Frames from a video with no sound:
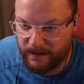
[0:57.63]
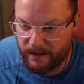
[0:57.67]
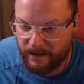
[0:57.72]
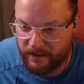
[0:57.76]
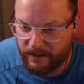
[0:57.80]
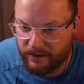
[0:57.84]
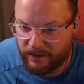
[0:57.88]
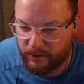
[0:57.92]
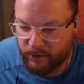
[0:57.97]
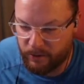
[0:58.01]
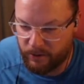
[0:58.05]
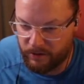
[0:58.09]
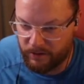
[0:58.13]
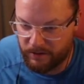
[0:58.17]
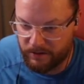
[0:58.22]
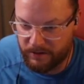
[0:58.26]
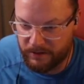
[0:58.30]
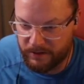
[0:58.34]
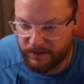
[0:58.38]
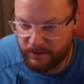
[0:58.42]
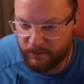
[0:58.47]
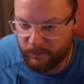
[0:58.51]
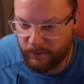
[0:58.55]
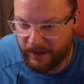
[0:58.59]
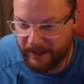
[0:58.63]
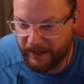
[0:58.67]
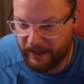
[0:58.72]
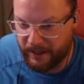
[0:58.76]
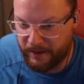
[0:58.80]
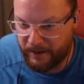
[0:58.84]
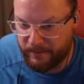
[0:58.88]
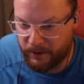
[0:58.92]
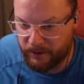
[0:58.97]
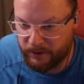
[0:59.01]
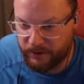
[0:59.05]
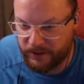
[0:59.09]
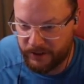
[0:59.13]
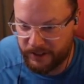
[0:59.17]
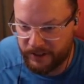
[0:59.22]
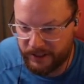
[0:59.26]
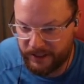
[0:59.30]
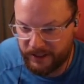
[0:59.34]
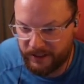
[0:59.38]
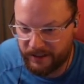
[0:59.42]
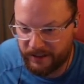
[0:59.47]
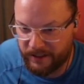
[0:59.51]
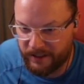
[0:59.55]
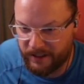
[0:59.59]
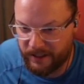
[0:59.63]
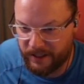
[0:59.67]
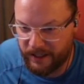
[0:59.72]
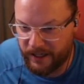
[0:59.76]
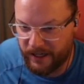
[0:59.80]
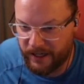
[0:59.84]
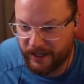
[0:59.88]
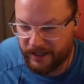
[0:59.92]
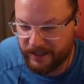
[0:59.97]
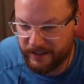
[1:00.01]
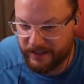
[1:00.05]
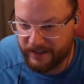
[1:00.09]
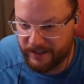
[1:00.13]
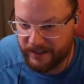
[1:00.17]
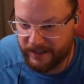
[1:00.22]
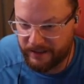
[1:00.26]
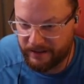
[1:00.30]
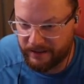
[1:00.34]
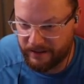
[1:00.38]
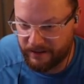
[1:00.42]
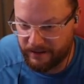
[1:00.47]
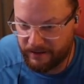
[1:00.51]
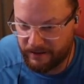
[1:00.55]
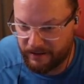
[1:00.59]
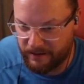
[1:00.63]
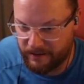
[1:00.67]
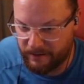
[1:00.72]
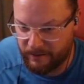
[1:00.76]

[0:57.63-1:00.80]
Google's wedding emoji has a little